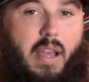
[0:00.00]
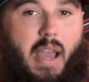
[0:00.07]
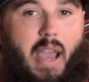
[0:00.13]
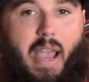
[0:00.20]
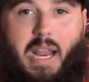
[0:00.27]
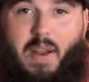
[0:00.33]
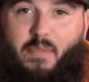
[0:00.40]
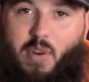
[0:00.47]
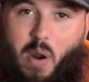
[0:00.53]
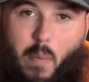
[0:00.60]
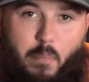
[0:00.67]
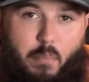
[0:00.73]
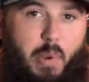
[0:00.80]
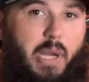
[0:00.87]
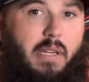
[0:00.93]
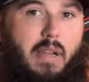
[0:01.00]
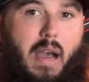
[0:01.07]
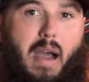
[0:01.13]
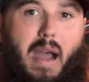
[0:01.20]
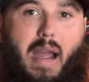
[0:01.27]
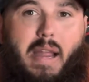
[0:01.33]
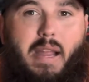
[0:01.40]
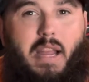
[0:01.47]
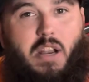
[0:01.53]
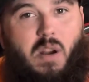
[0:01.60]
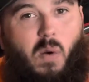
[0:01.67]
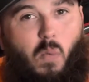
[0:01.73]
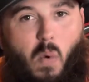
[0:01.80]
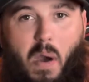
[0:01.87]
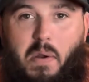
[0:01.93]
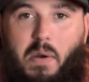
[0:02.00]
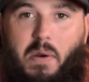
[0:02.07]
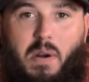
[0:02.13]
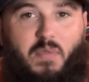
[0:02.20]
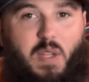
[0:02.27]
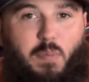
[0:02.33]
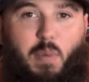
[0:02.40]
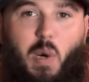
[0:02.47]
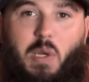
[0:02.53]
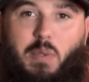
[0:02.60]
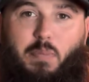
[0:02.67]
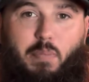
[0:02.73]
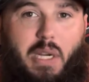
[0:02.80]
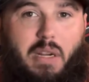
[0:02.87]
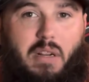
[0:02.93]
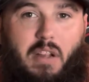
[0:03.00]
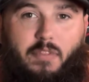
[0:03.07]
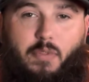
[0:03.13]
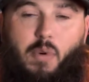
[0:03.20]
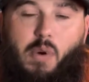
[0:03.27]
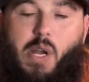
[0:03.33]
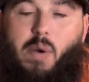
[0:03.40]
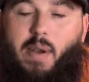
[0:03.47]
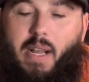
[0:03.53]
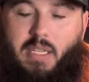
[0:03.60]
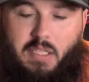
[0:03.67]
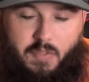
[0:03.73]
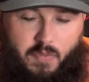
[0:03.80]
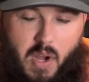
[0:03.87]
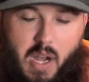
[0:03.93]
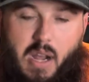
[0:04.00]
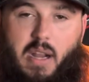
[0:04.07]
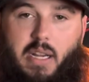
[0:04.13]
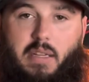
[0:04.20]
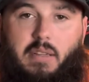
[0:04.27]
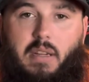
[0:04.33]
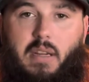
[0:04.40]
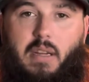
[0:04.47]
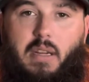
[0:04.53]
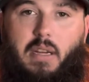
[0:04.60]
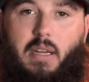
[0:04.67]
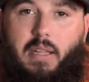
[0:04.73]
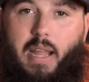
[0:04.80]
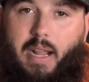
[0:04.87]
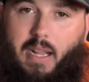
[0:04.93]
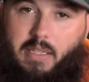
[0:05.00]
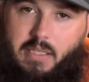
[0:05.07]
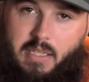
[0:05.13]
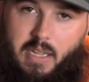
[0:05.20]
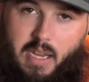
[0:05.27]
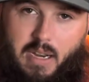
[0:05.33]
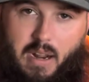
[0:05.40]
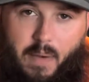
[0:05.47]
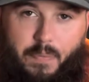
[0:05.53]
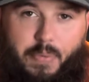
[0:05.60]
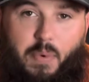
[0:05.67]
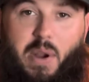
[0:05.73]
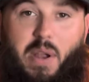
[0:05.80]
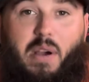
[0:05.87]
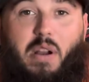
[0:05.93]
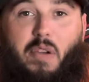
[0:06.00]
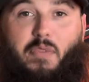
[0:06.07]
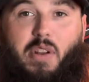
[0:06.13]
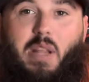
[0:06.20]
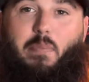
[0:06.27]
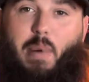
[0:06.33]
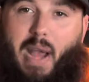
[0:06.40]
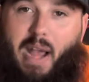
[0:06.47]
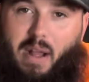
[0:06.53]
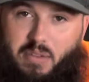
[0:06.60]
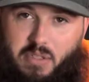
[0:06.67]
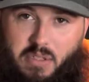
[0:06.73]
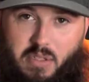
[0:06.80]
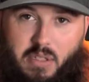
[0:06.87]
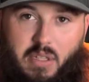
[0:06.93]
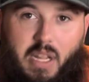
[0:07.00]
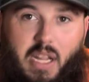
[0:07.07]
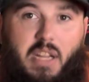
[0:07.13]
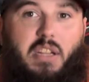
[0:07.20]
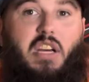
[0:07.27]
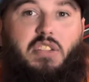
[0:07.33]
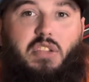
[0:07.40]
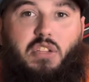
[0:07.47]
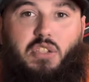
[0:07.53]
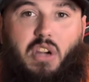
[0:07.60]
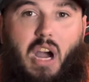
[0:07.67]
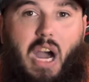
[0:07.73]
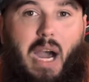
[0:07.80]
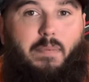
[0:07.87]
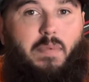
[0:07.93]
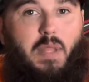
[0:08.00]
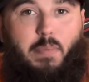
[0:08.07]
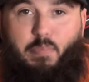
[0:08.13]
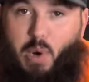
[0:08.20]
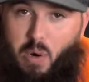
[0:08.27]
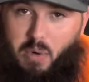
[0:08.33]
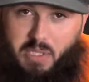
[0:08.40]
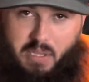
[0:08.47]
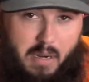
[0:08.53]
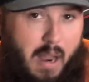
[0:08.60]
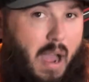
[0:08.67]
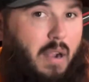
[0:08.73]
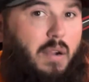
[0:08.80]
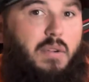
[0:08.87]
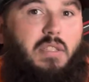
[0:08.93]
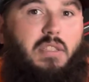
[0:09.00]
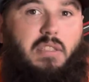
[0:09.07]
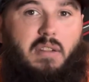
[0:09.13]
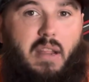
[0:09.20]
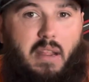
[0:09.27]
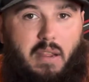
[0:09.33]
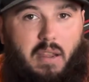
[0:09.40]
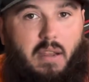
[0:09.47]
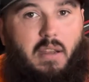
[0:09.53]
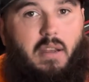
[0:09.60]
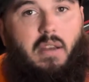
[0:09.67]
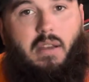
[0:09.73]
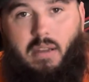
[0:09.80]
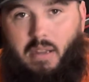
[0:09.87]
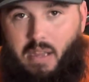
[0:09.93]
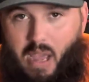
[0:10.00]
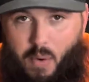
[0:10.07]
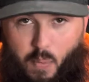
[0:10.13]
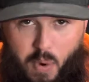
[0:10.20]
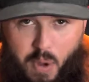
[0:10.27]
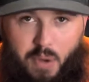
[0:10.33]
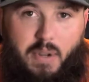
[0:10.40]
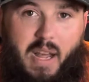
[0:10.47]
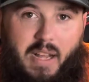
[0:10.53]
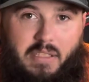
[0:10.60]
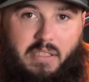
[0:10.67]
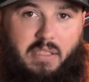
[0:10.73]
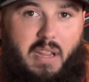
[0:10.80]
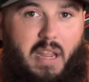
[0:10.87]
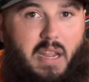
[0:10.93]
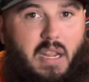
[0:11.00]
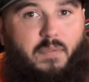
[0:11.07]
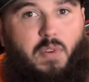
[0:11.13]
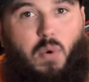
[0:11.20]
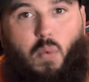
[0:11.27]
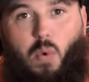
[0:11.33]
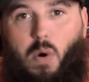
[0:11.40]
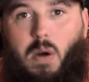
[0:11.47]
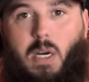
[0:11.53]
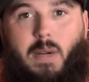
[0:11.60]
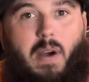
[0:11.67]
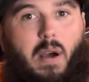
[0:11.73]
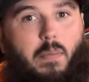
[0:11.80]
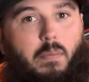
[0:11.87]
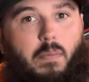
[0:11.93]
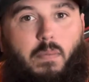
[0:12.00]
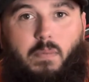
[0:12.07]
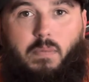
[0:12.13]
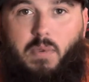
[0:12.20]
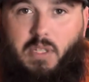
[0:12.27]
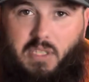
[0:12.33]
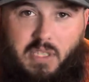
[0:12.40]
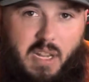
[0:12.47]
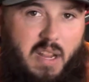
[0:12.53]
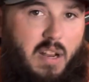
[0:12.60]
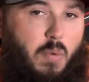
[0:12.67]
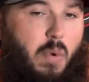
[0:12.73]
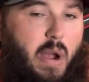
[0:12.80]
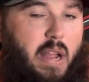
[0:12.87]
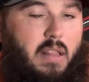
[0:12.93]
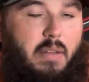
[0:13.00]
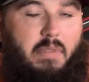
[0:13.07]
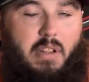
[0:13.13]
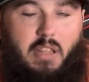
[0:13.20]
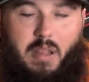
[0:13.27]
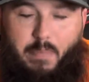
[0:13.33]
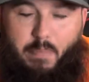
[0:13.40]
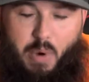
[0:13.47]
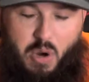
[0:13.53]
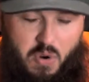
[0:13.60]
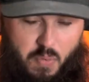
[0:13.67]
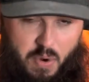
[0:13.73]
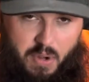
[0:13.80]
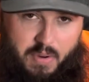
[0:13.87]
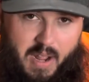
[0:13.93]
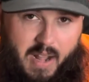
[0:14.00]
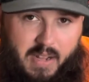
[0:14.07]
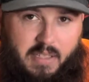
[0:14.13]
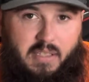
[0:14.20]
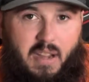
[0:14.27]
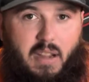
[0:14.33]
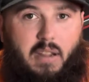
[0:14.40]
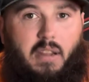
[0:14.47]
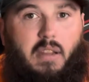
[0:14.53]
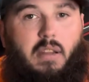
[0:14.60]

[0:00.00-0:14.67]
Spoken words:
And if you're a big guy and you're wondering if this boat's big enough for you, it's fine. Like I said, I'm 350 pounds. It does the job. The boat's not going to sink. It will not sink. If you're worried about exceeding the weight limit, the boat will not sink.